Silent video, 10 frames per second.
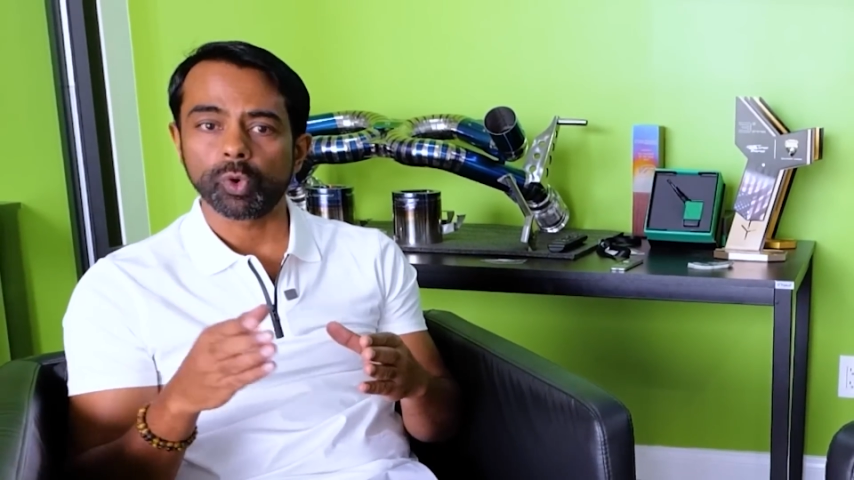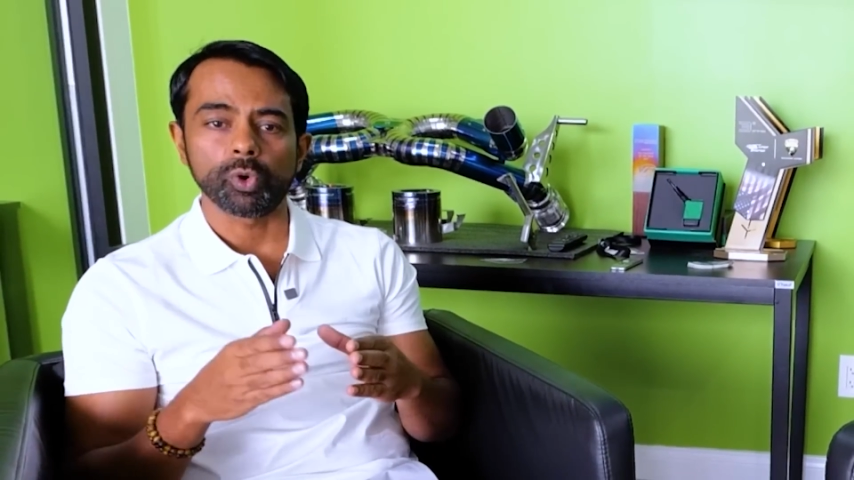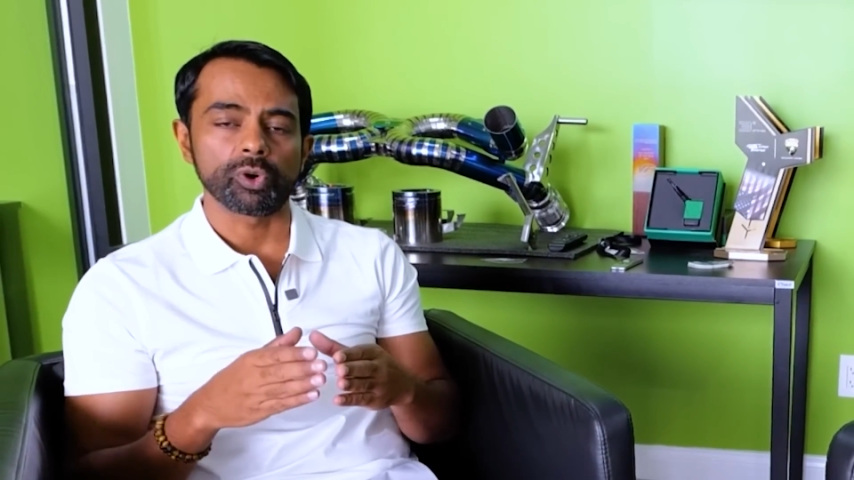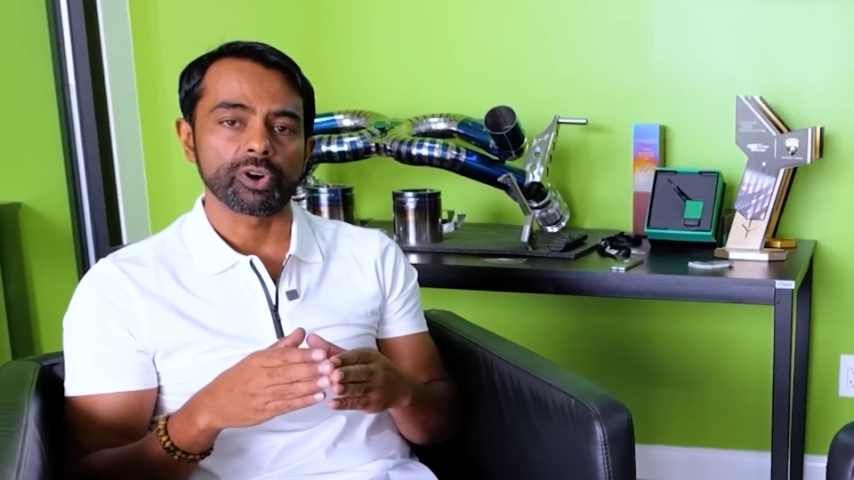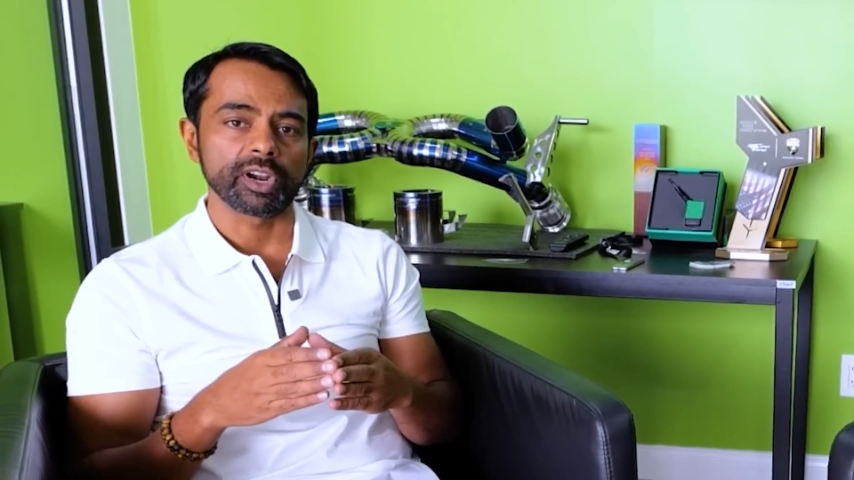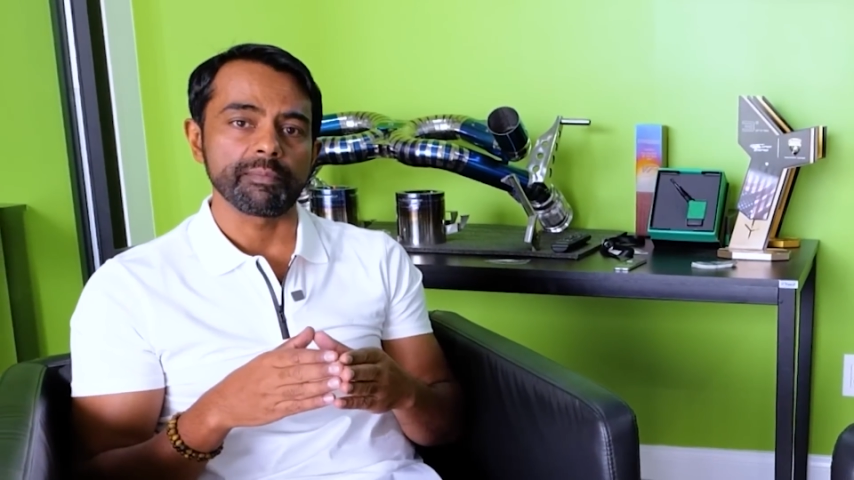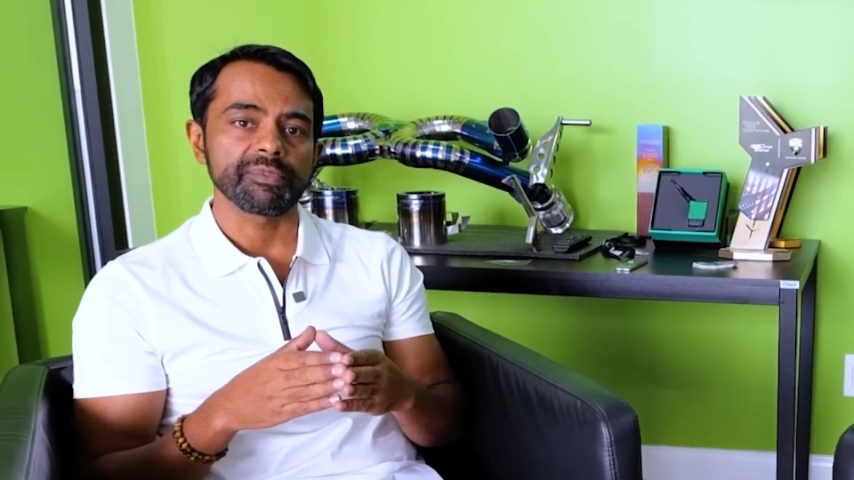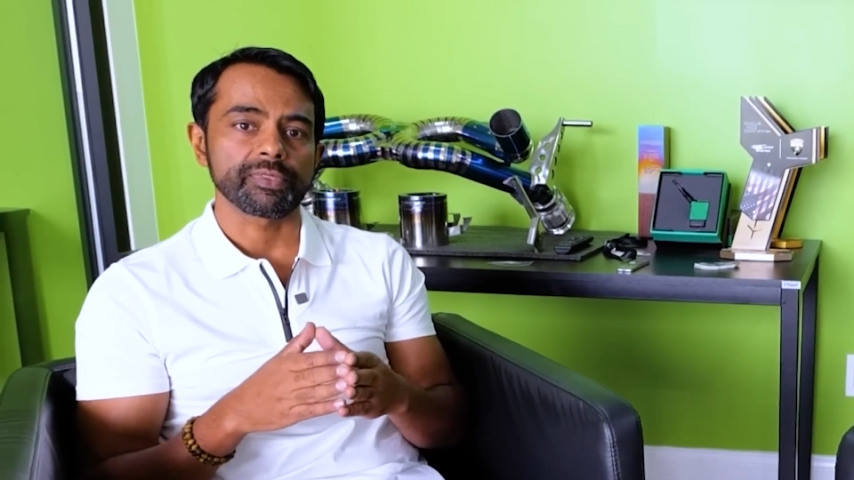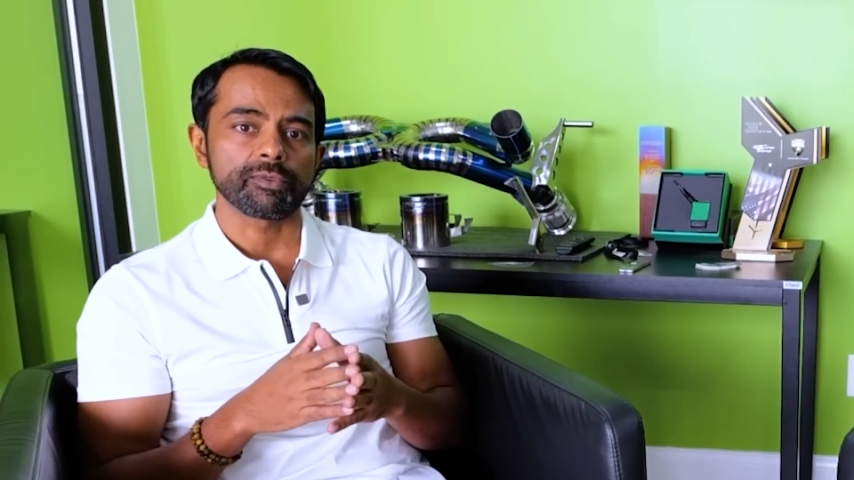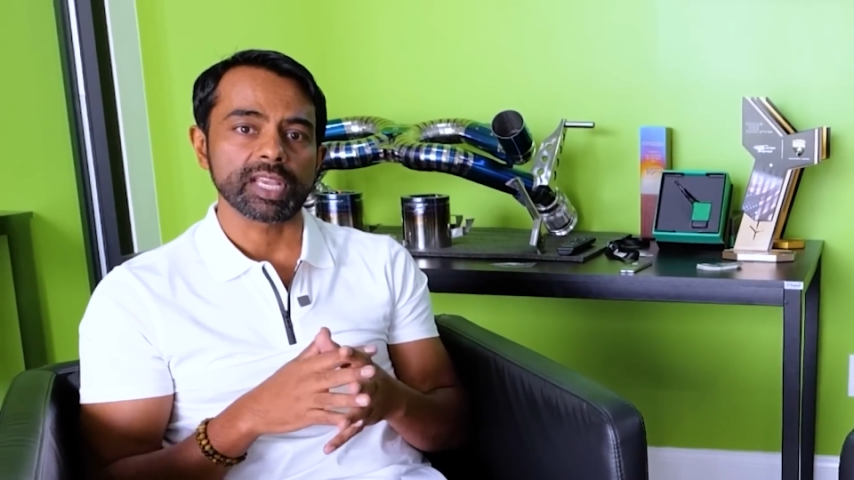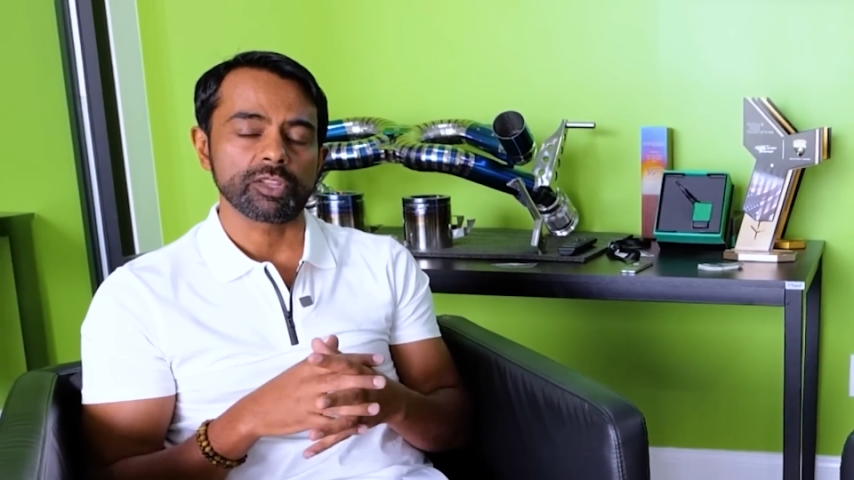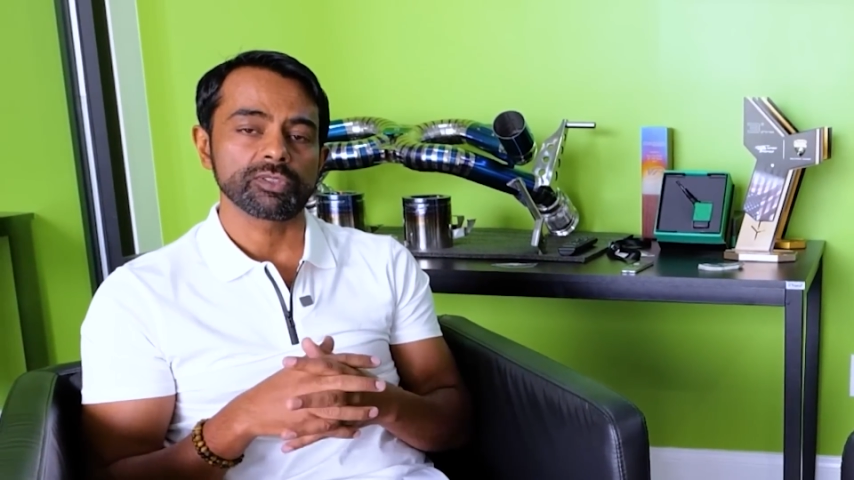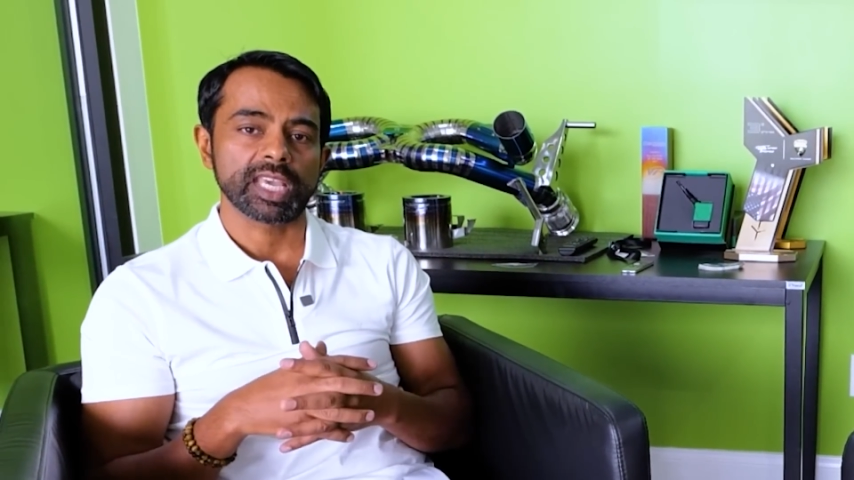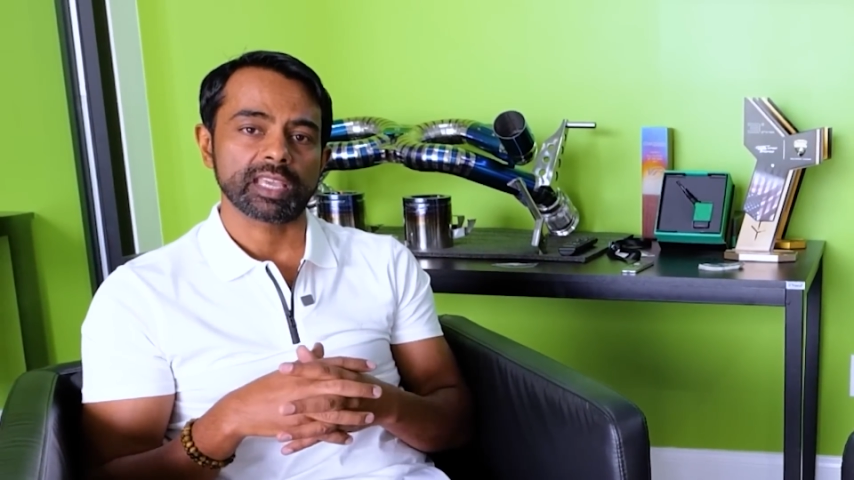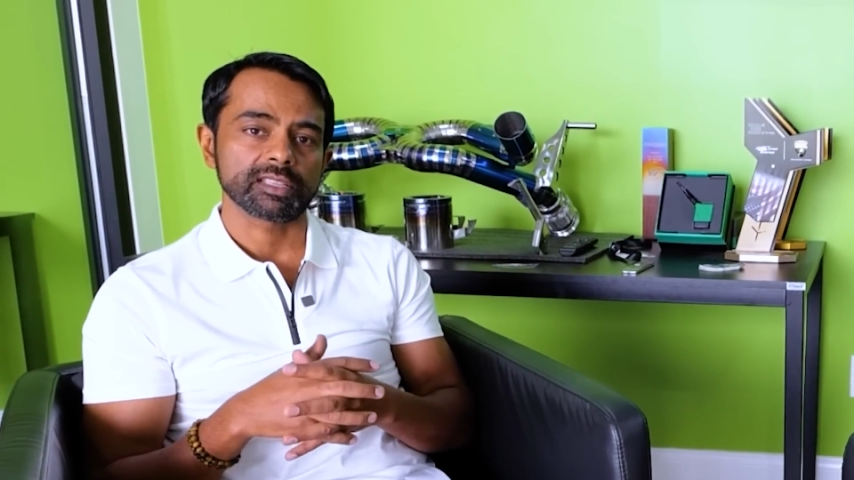or an M3 and you
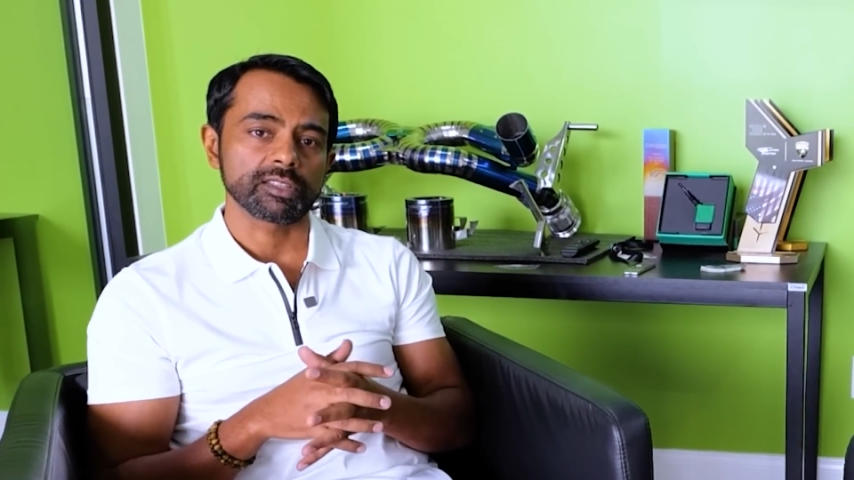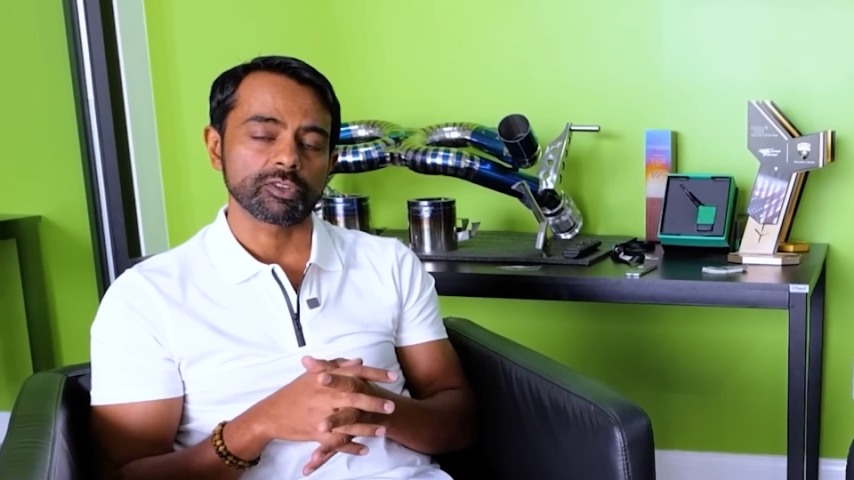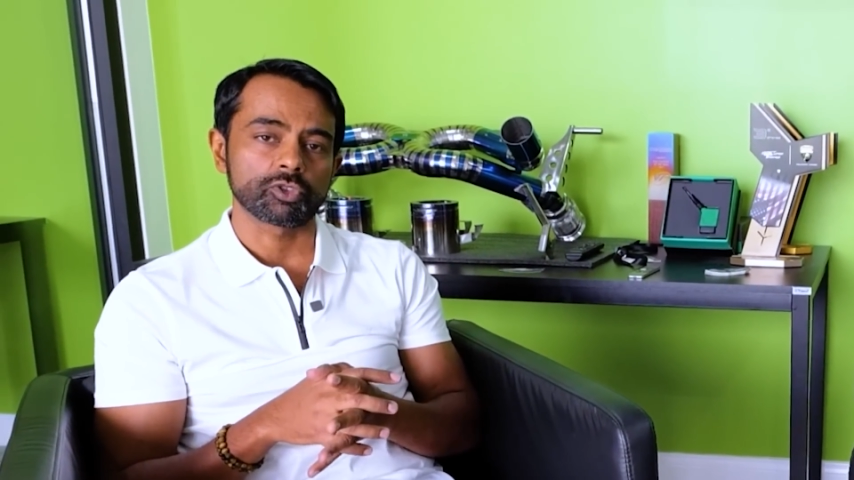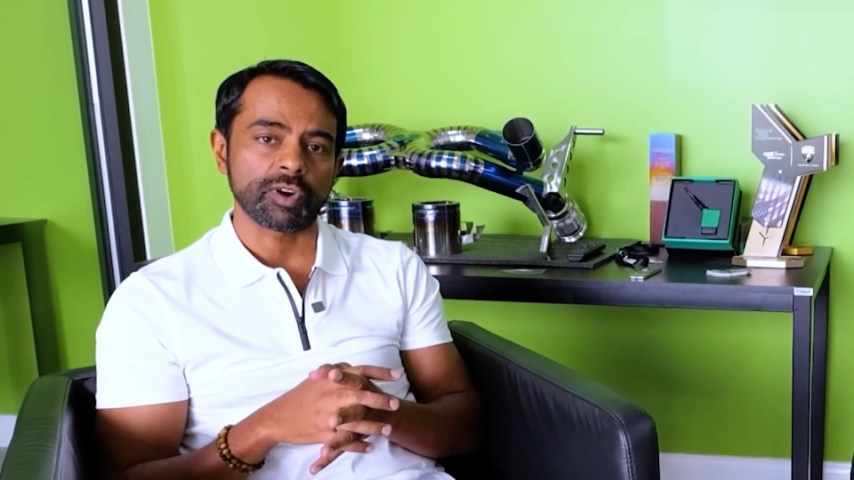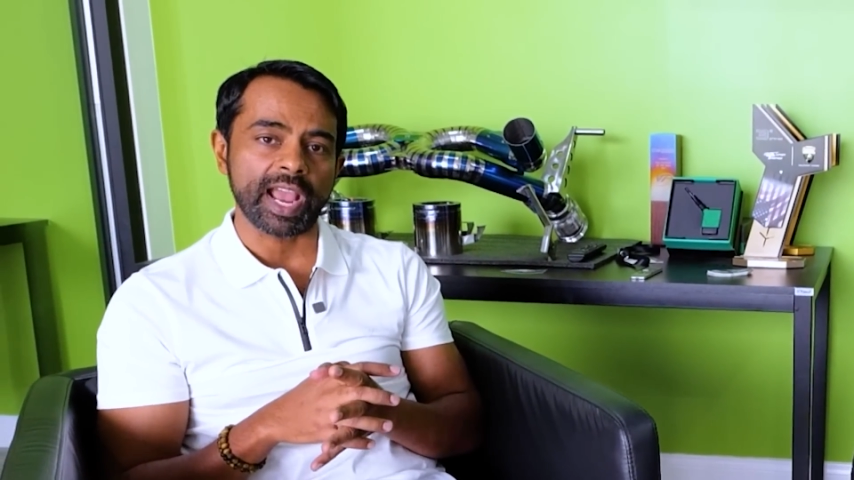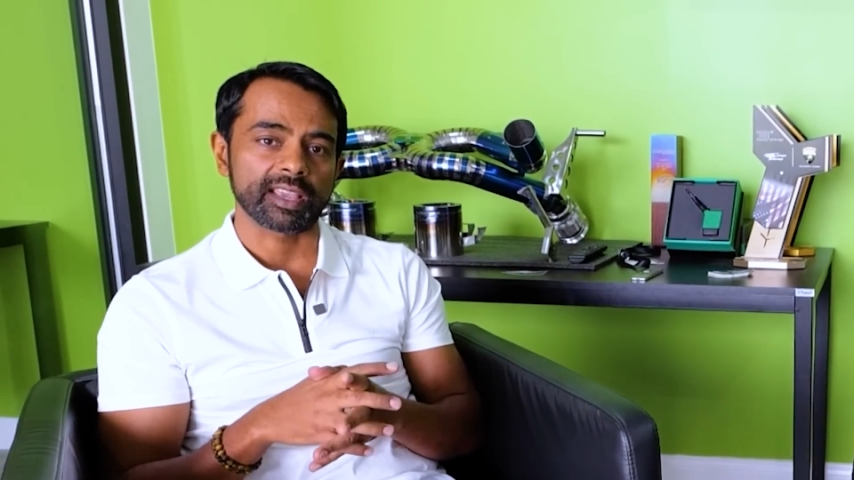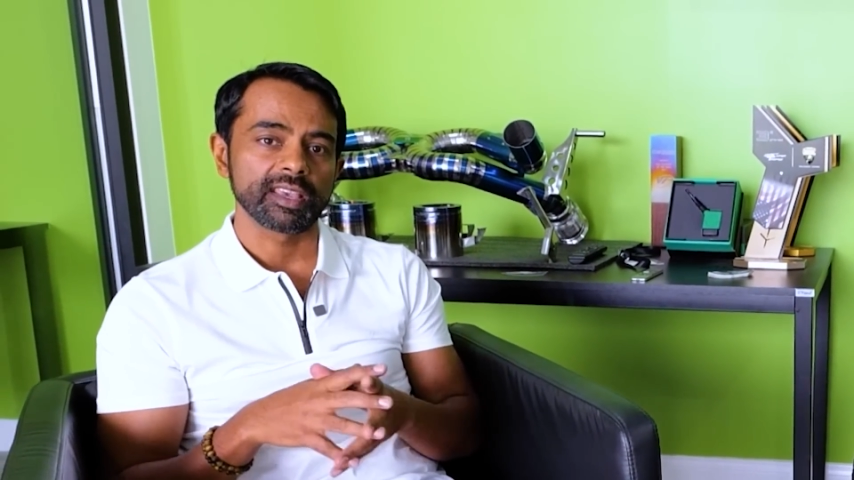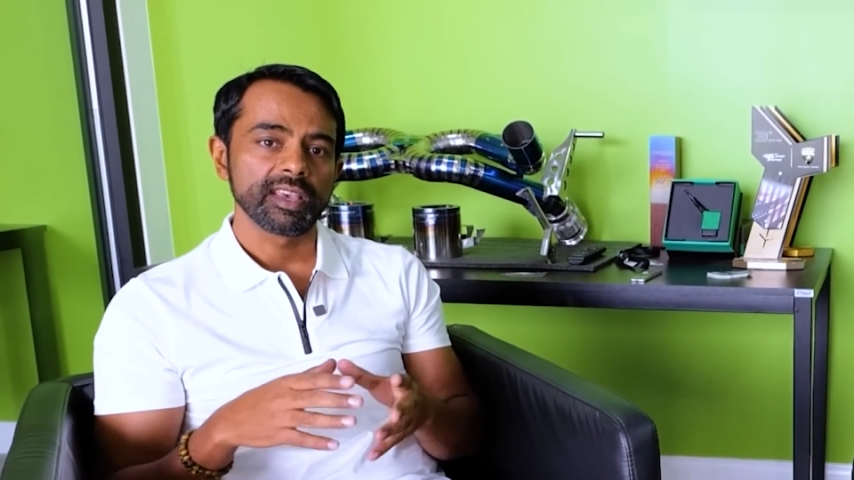take it to the track.